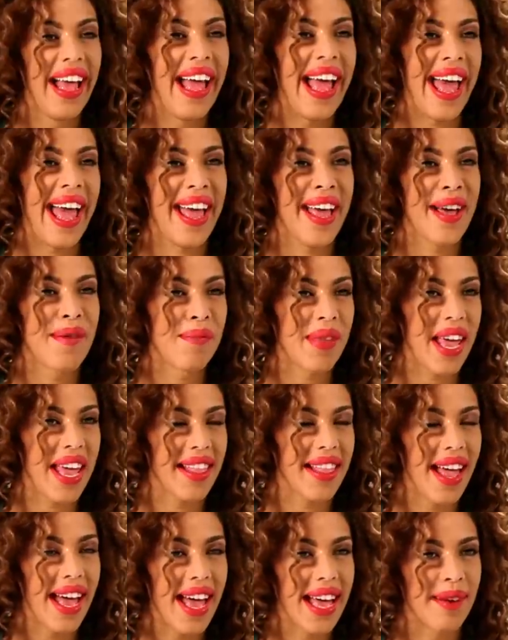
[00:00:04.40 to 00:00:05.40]
Hey, I'm
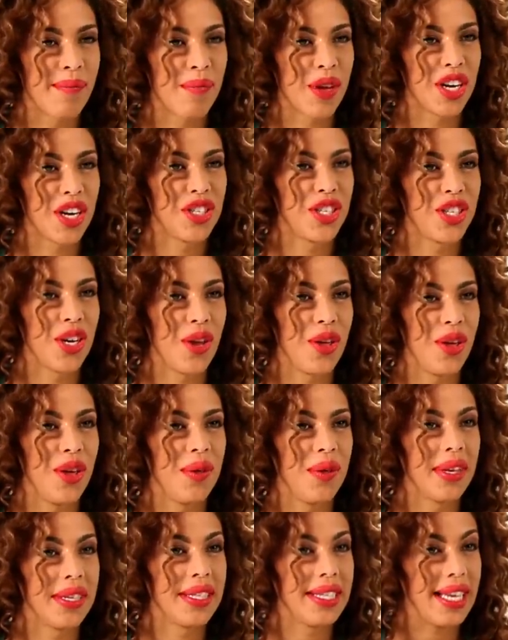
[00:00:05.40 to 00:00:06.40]
Layla and I'm gonna show you
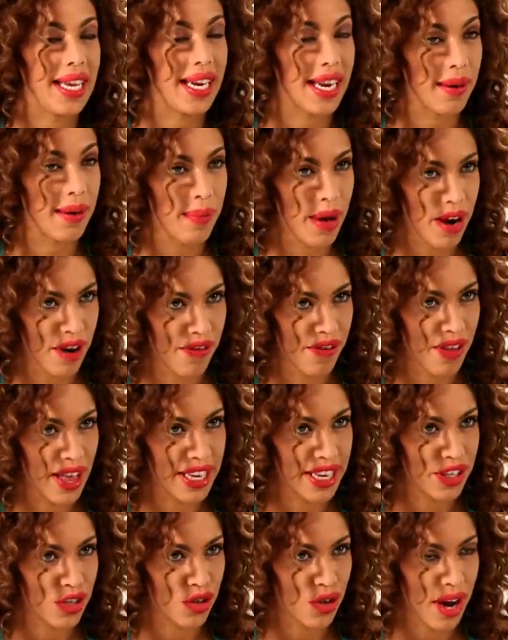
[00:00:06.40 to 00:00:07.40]
the seated butterfly
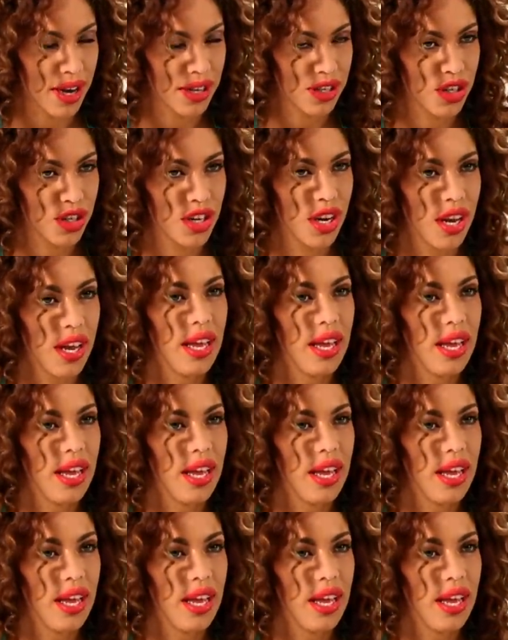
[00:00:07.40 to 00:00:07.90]
stretch.